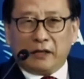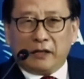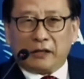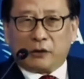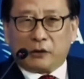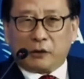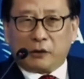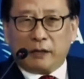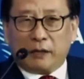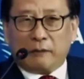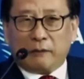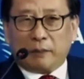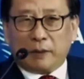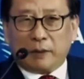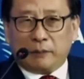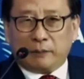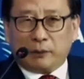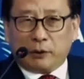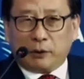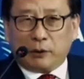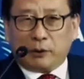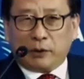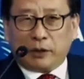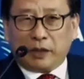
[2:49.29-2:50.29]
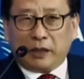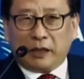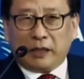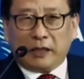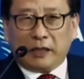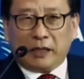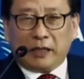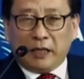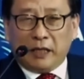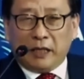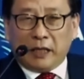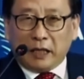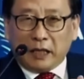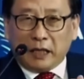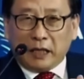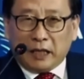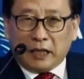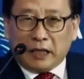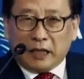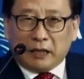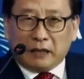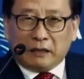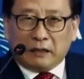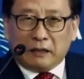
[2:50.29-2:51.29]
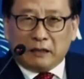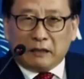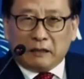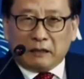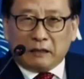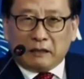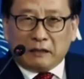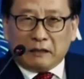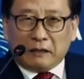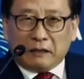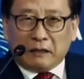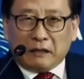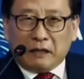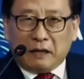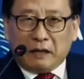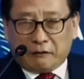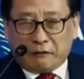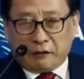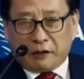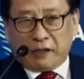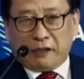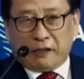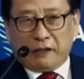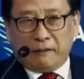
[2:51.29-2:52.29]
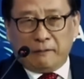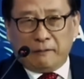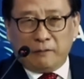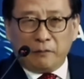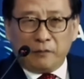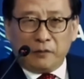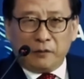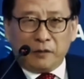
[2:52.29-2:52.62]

and the great people here in Africa.